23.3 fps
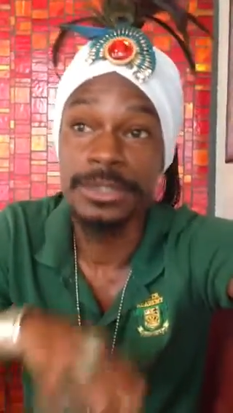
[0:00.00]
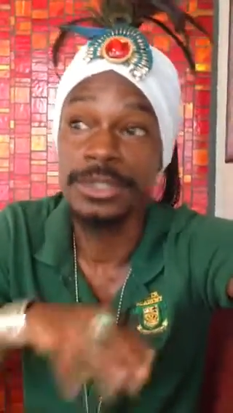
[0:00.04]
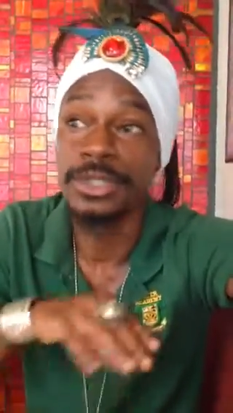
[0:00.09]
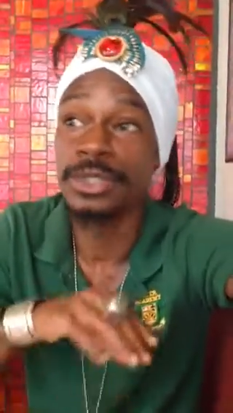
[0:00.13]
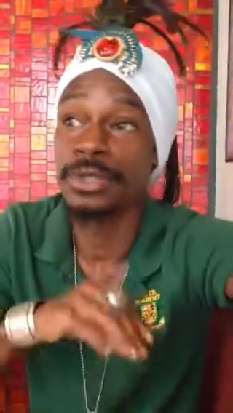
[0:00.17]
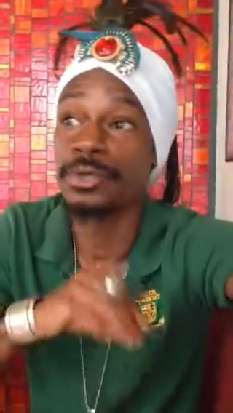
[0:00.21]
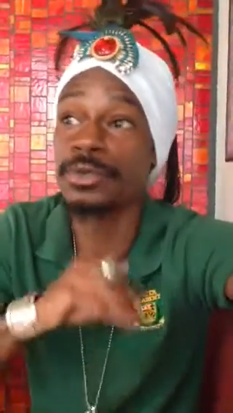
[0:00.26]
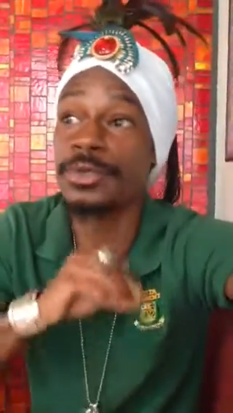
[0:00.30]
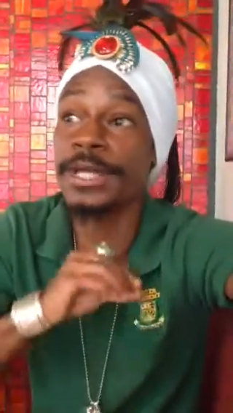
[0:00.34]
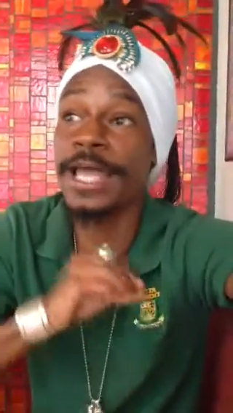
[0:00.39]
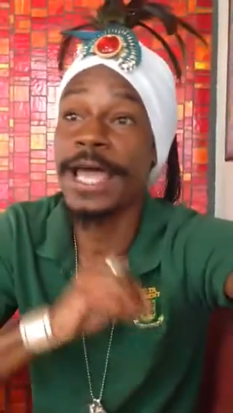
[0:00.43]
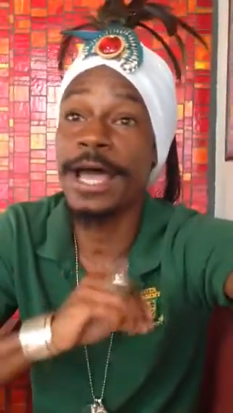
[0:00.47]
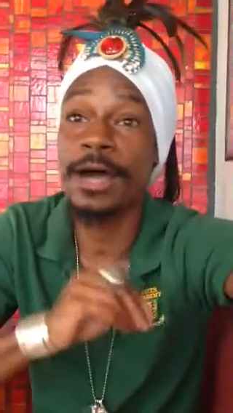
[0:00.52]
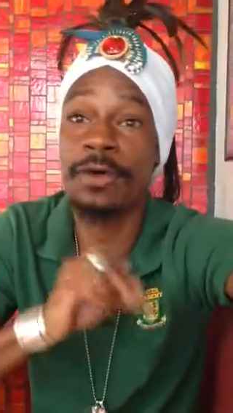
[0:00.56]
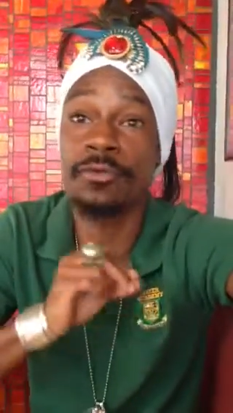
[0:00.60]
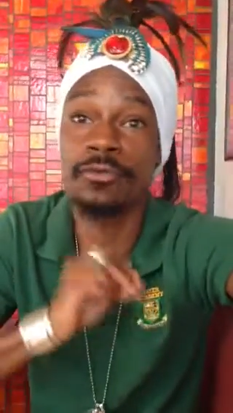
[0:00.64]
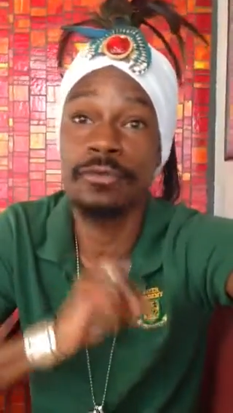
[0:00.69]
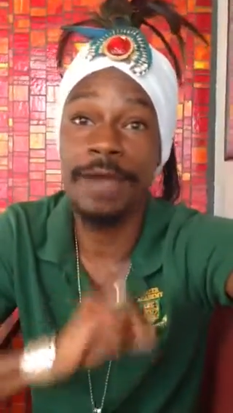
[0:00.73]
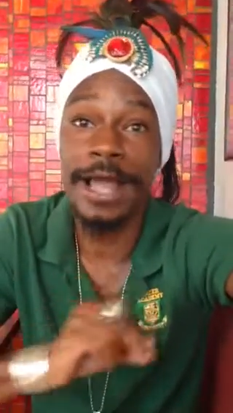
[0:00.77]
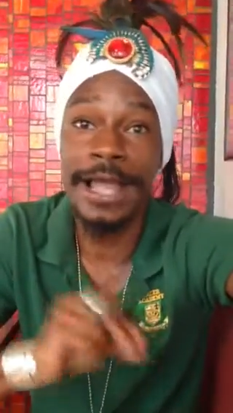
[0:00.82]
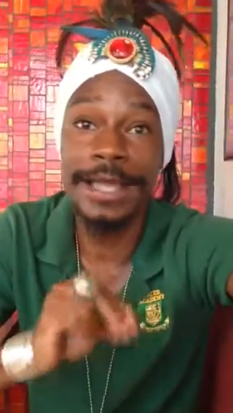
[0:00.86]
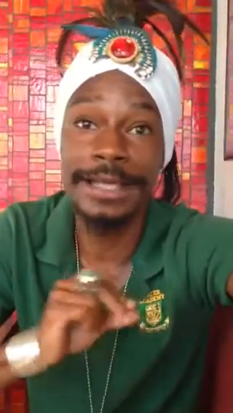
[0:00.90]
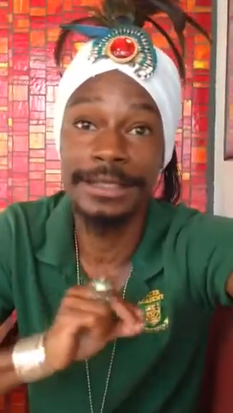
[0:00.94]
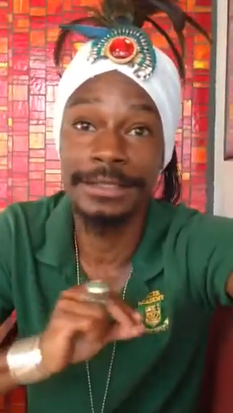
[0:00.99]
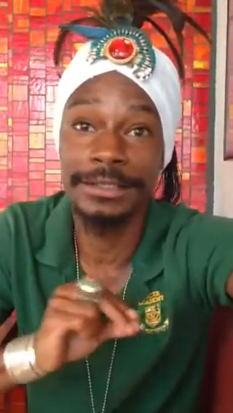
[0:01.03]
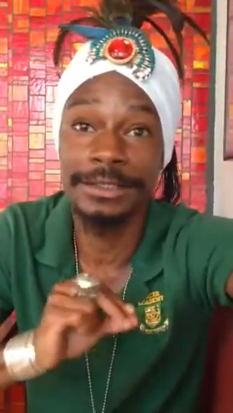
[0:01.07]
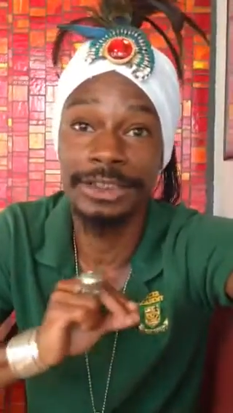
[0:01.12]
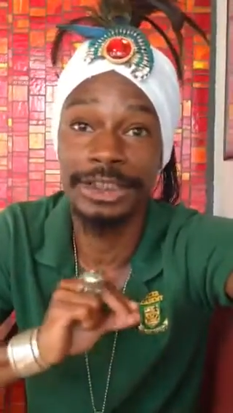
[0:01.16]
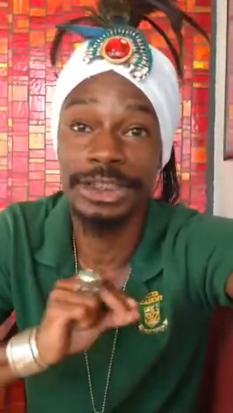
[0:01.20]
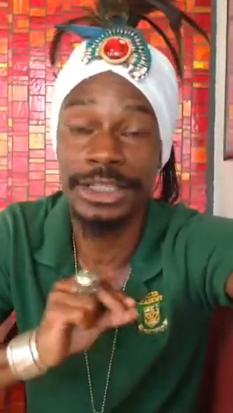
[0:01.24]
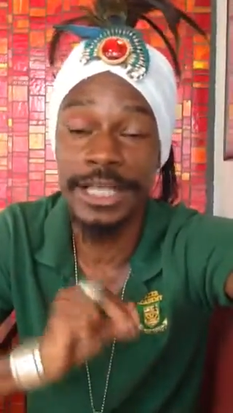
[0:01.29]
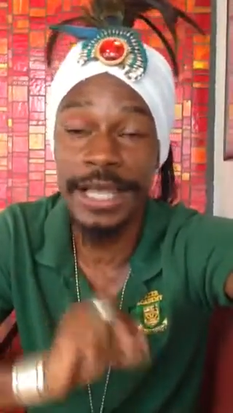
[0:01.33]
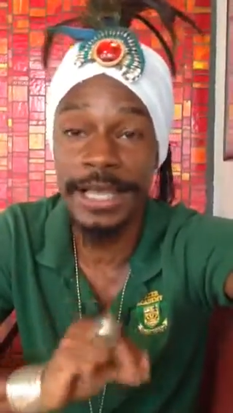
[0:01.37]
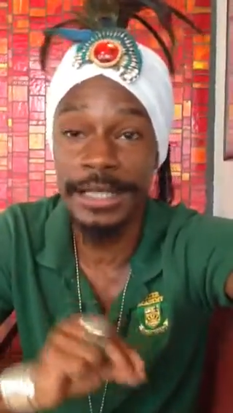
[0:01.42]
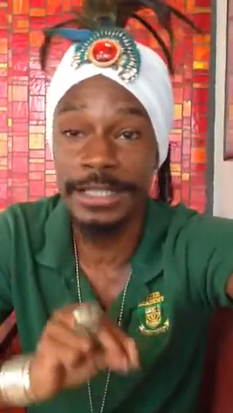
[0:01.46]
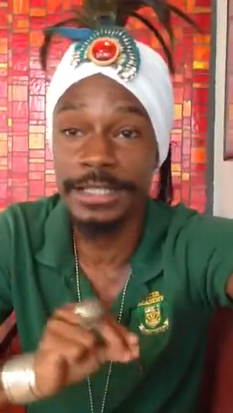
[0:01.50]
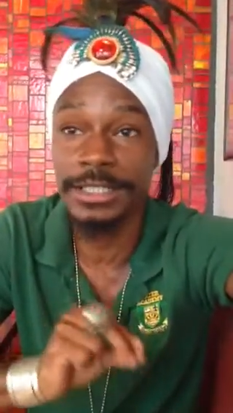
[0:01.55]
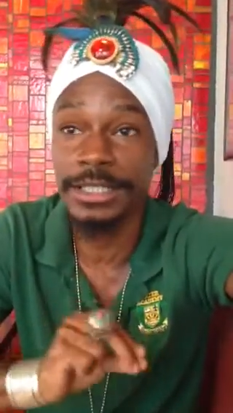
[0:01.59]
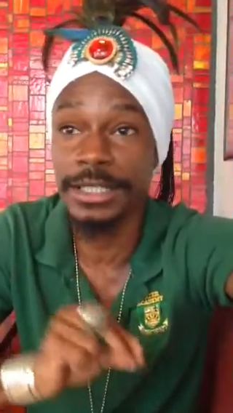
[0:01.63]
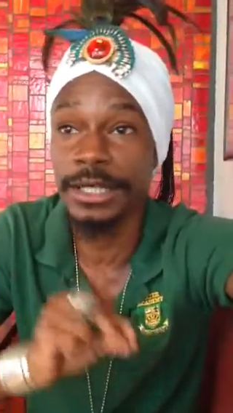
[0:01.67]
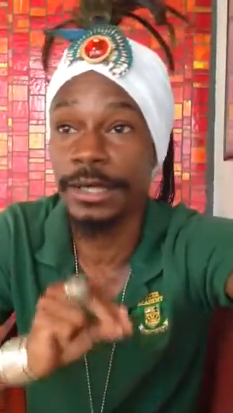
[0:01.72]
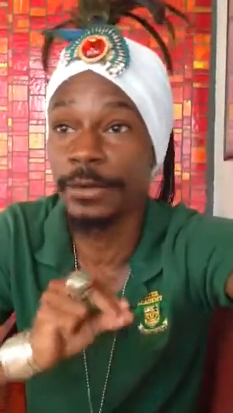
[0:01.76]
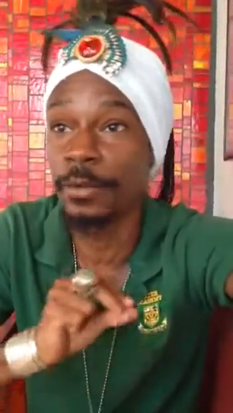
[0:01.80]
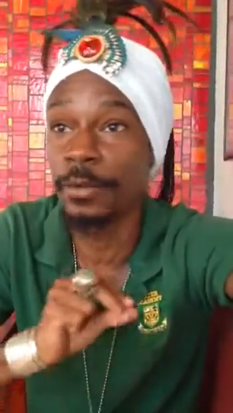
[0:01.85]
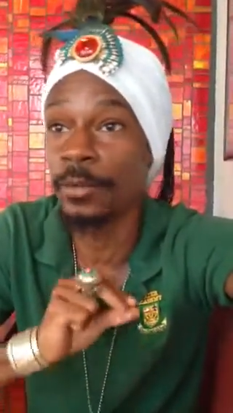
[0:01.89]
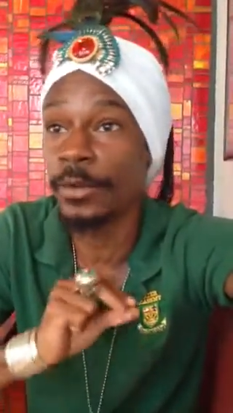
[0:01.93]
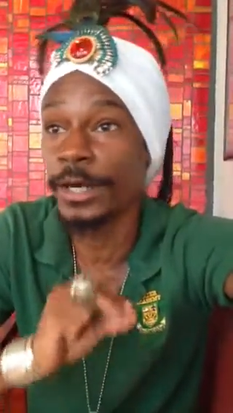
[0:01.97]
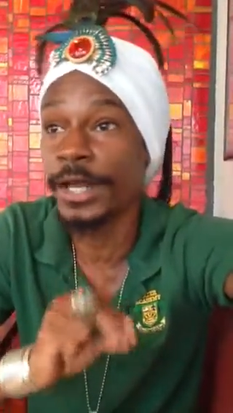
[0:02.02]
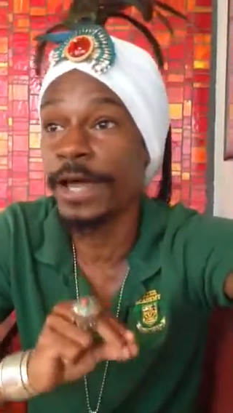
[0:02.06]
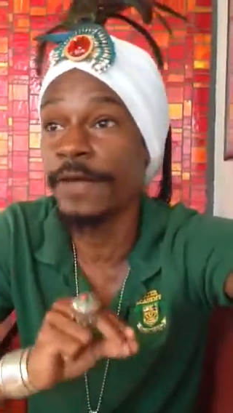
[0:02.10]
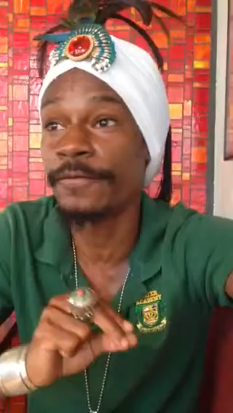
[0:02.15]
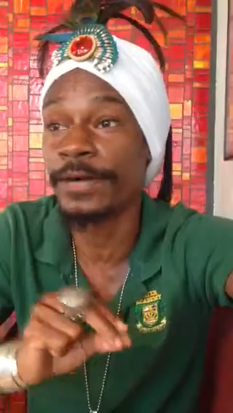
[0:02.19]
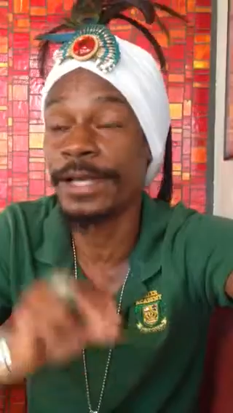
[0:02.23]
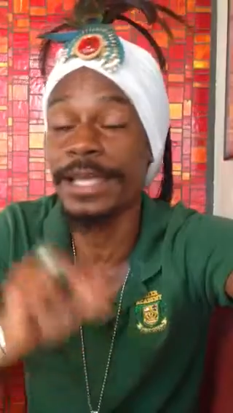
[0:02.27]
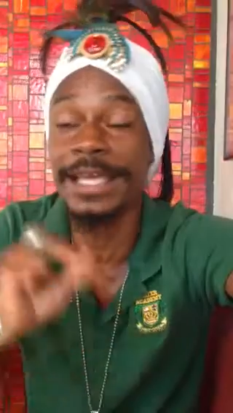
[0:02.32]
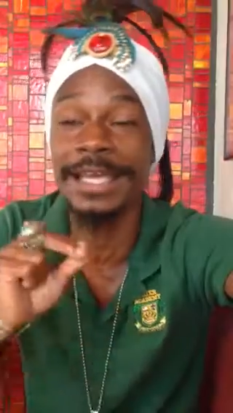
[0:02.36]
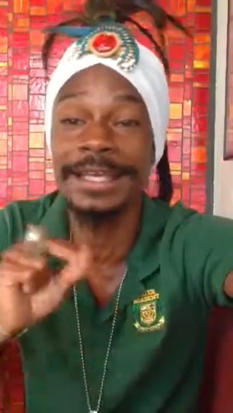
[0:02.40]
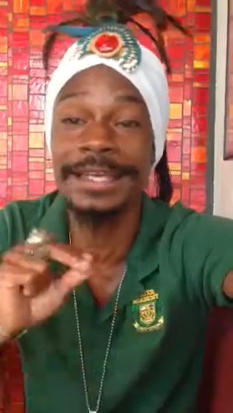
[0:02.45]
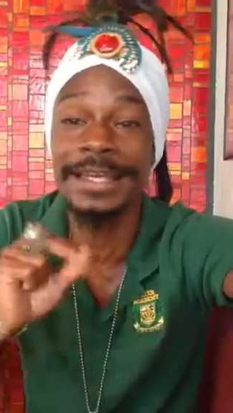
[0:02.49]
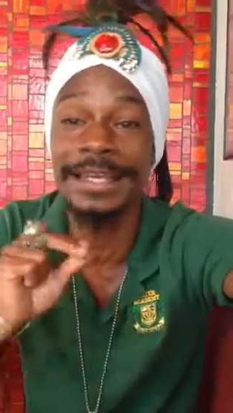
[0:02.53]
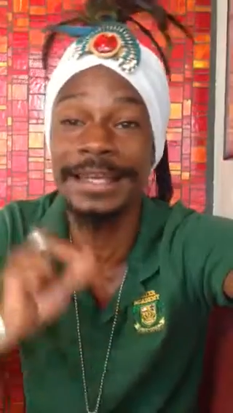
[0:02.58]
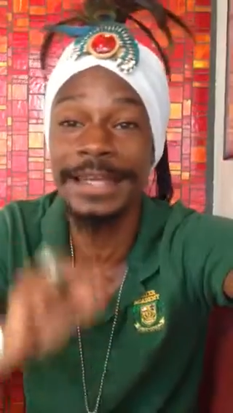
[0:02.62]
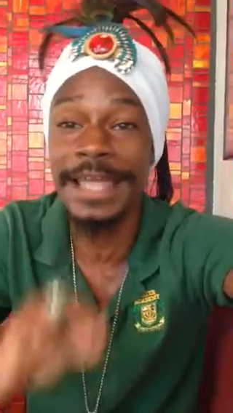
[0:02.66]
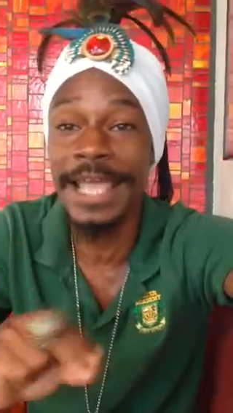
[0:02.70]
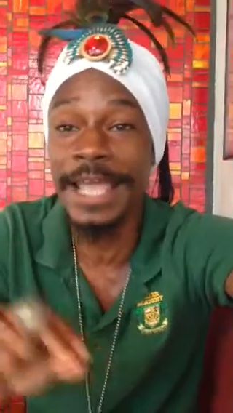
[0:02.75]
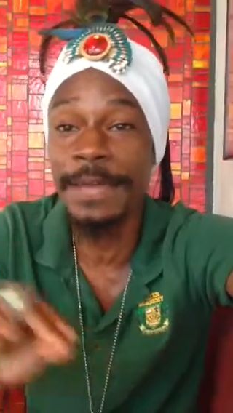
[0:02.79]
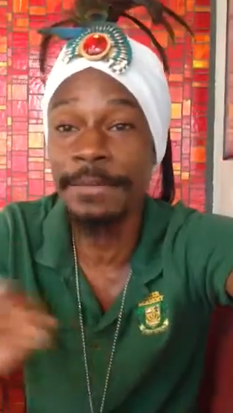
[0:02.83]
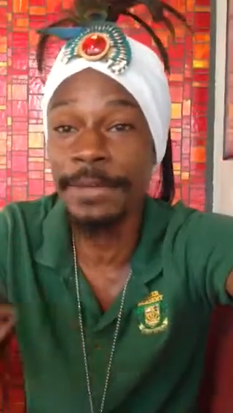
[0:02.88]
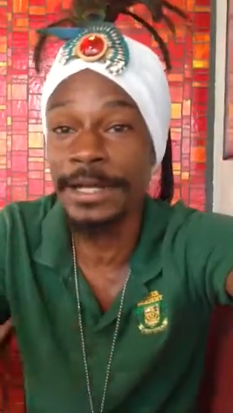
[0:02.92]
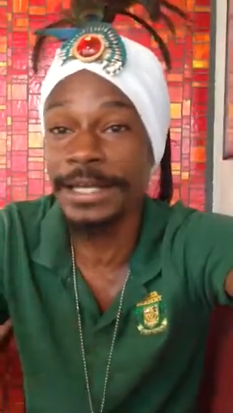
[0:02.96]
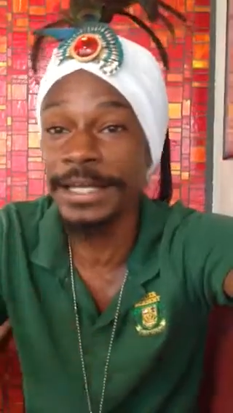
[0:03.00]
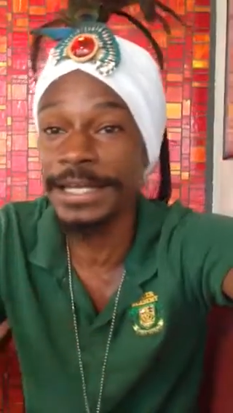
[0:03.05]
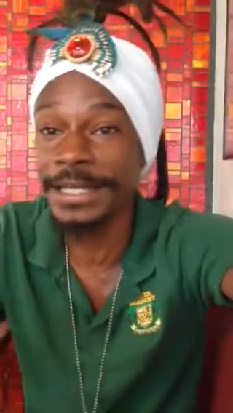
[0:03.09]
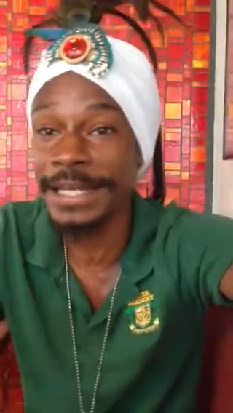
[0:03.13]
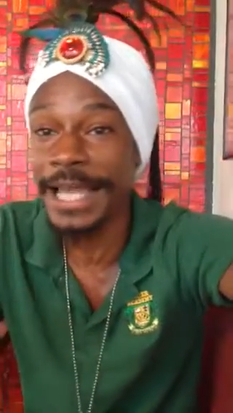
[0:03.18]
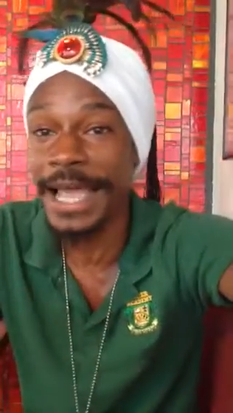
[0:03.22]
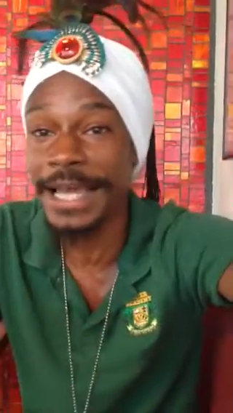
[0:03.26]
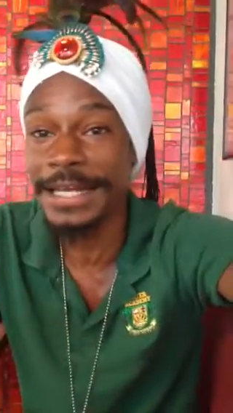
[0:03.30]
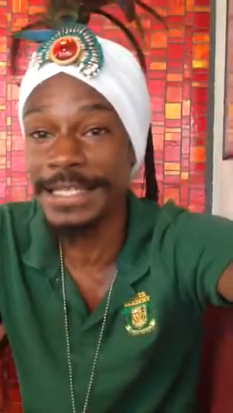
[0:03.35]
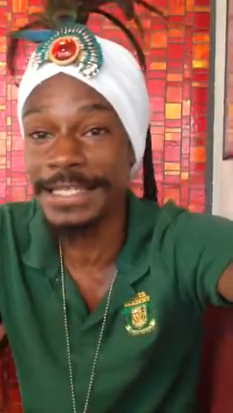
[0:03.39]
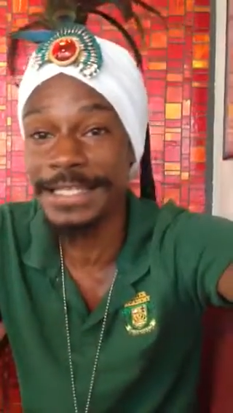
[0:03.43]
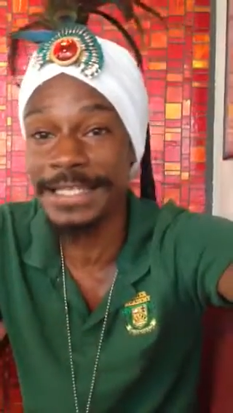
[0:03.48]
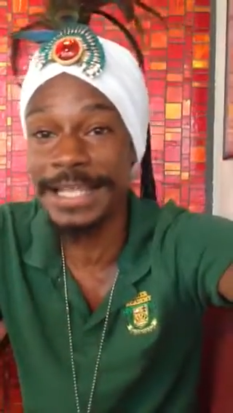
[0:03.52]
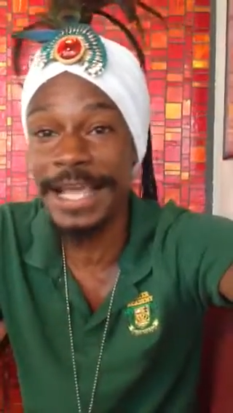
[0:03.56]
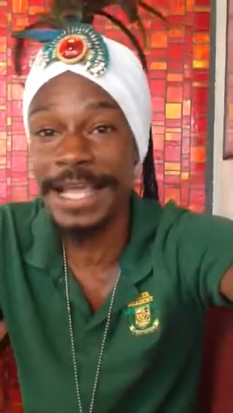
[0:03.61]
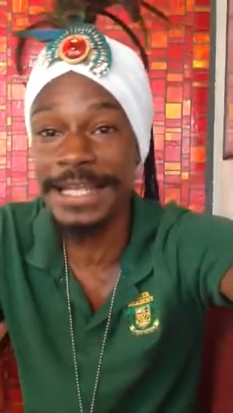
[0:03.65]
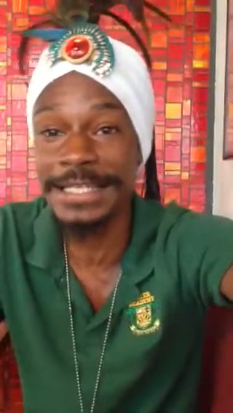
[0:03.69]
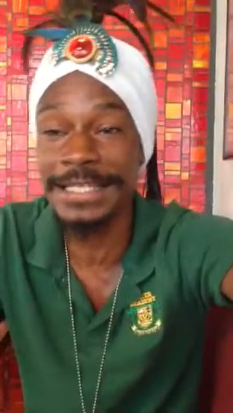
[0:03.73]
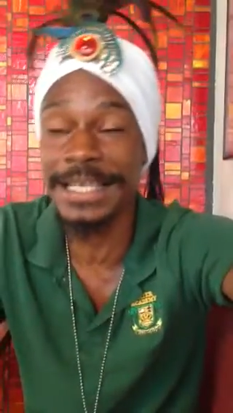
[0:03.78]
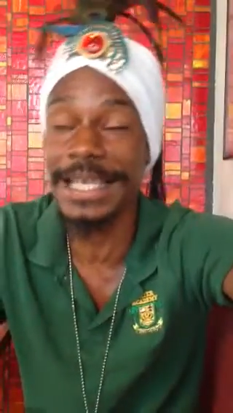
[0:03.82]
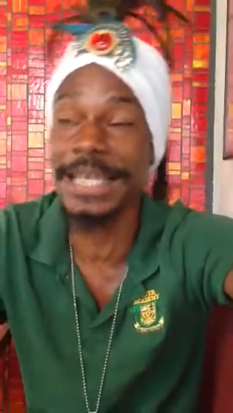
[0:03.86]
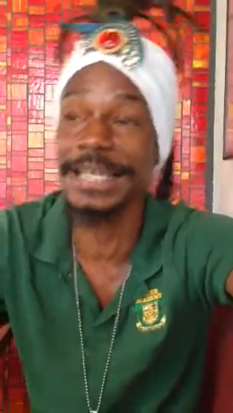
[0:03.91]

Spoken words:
to now write checks or whatever in the name of the United States,